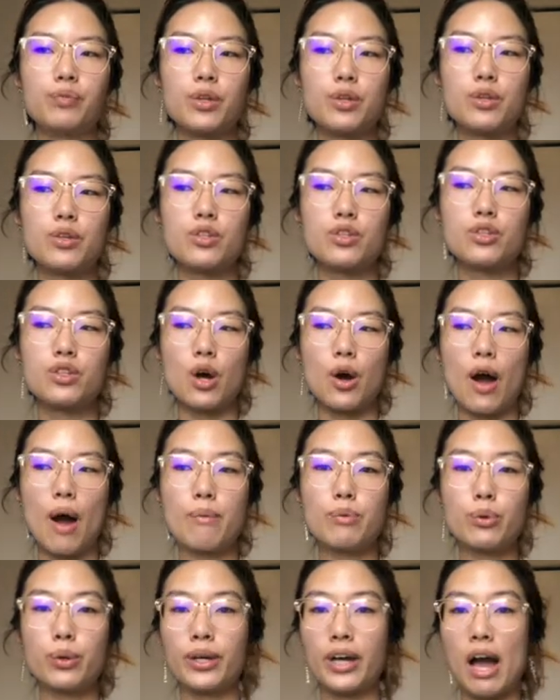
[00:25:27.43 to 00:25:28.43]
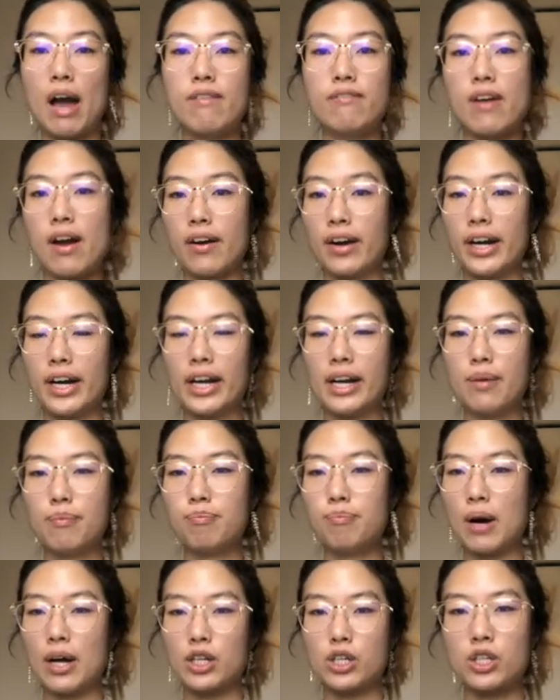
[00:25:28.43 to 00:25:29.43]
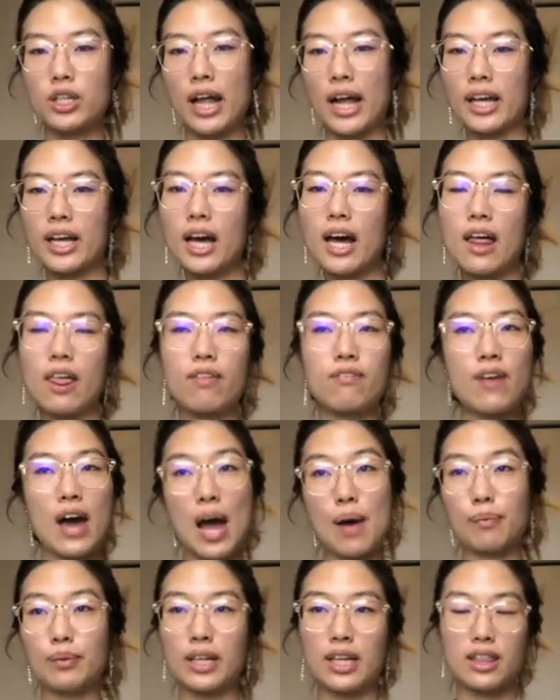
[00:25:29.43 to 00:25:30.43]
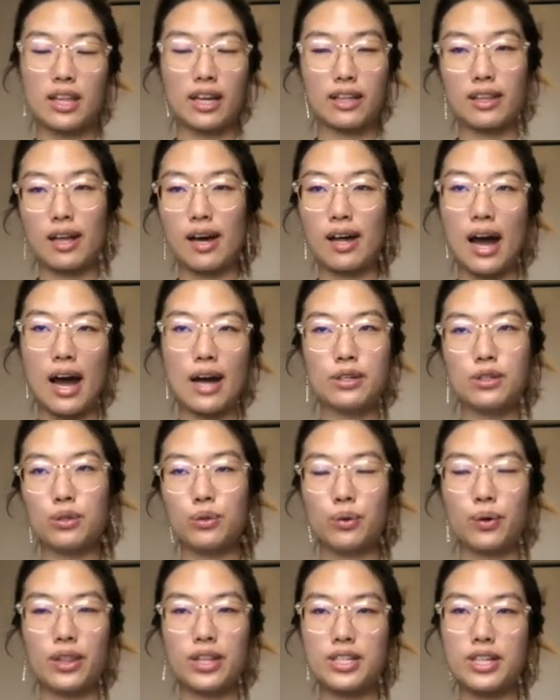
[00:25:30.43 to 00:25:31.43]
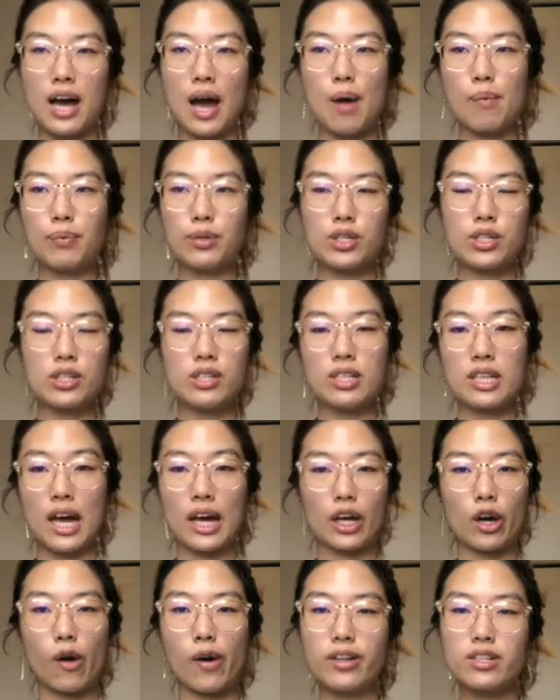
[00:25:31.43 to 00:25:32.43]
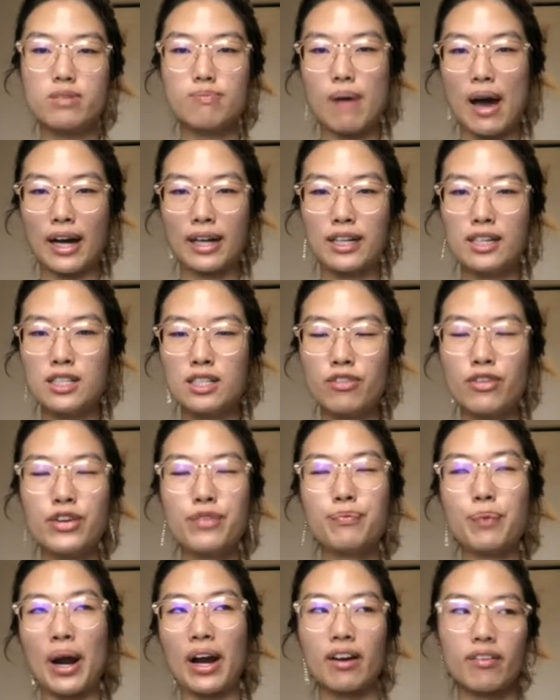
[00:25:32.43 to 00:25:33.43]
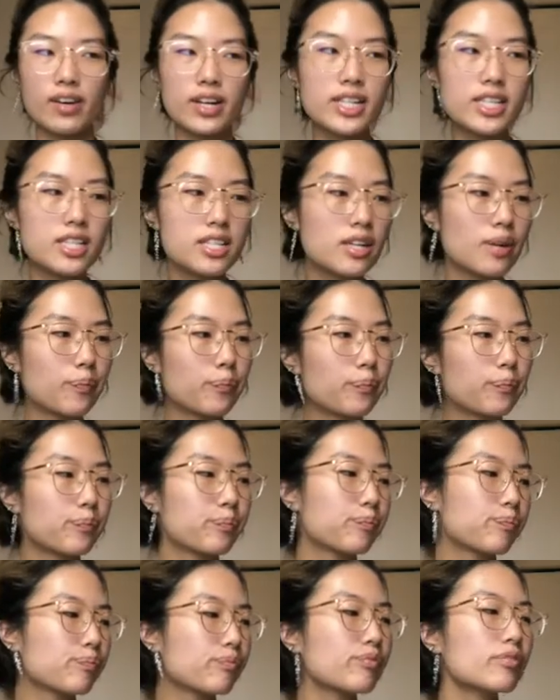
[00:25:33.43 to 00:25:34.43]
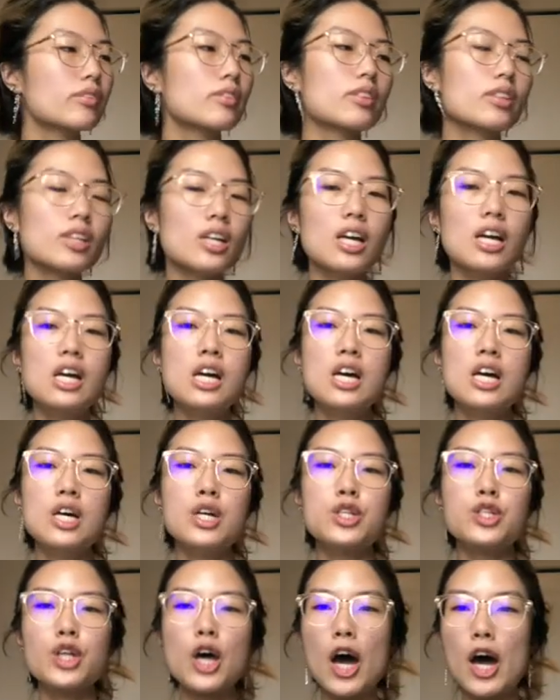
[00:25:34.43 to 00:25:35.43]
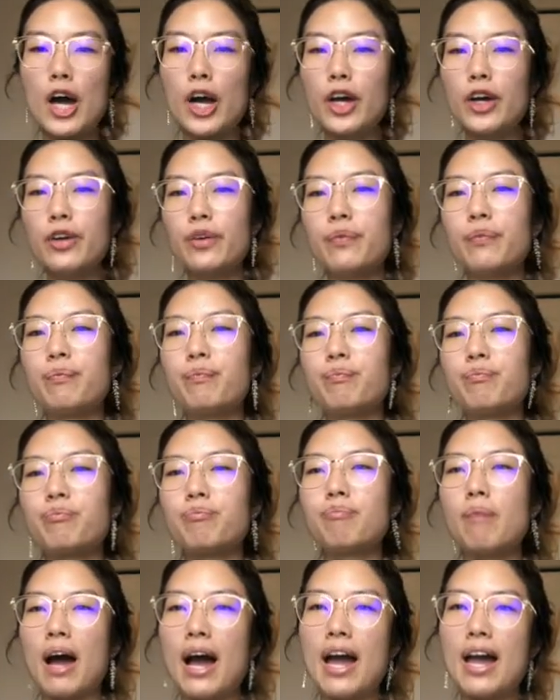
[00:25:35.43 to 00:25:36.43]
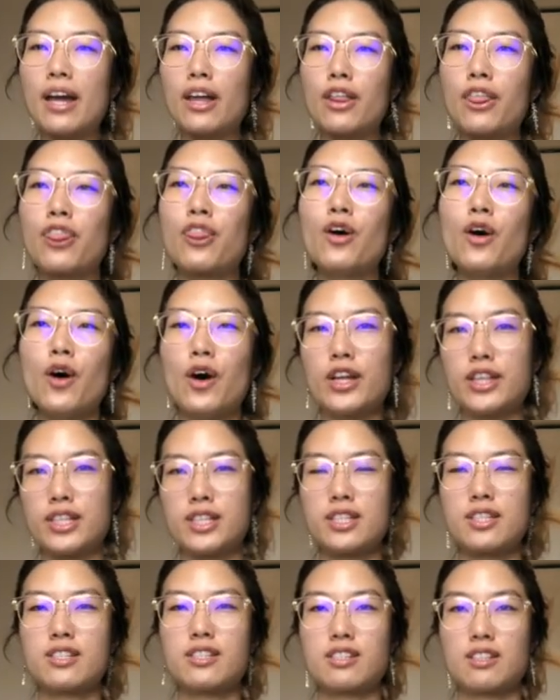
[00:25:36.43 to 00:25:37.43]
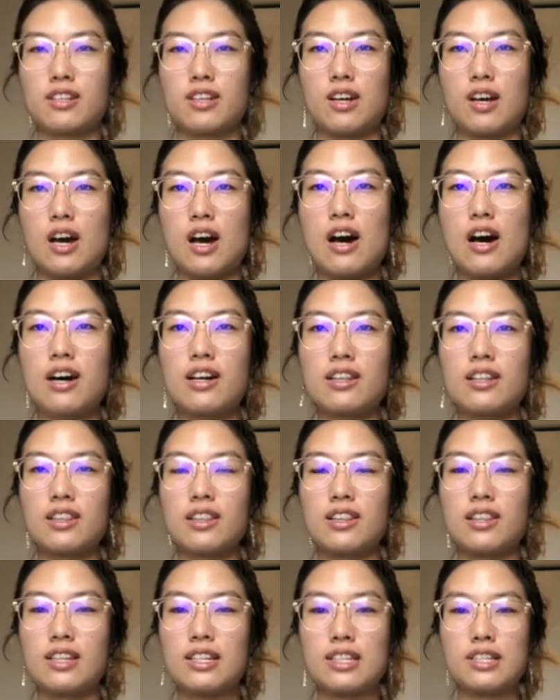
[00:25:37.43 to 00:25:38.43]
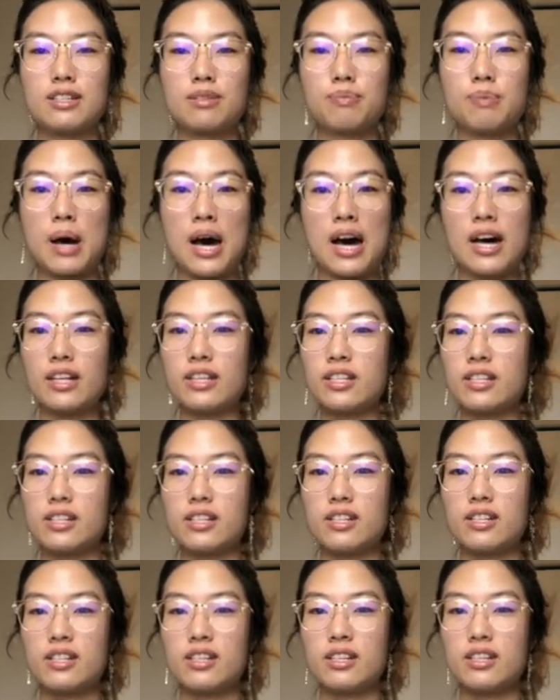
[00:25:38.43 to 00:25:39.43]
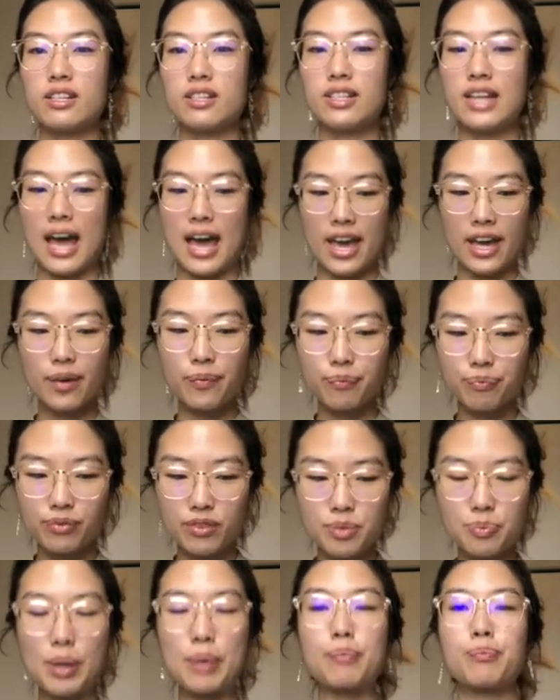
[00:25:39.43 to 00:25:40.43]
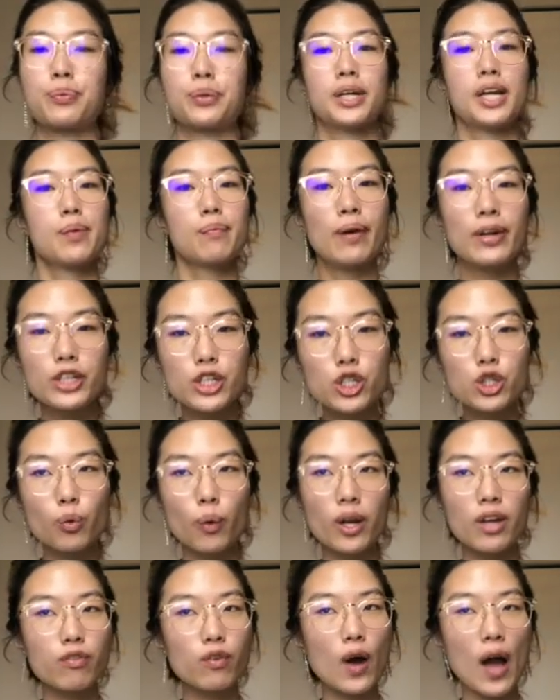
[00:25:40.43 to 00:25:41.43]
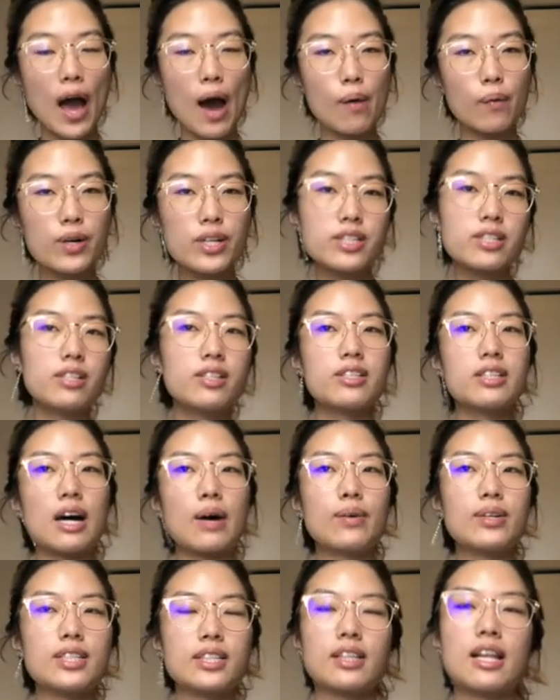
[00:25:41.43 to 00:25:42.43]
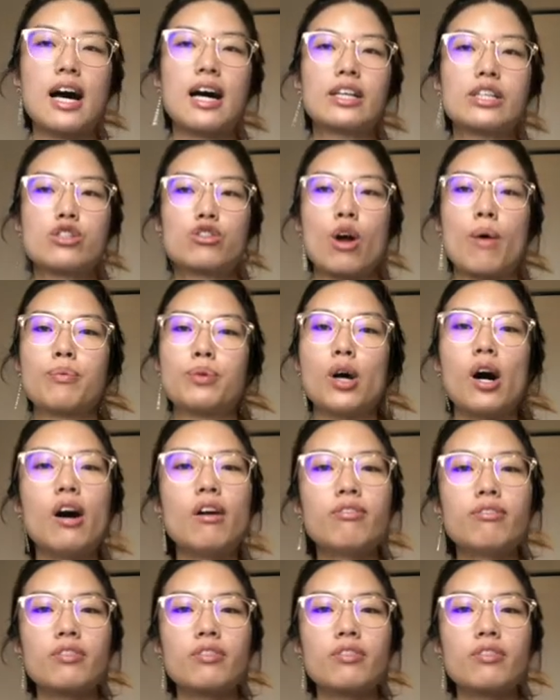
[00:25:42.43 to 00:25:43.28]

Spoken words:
So I'm doing a very much like a family thing that I do all the time, which is like going to Macca's for breakfast. So my thoughts on this past day, it's been pretty much 24 hours since I was last dropped off,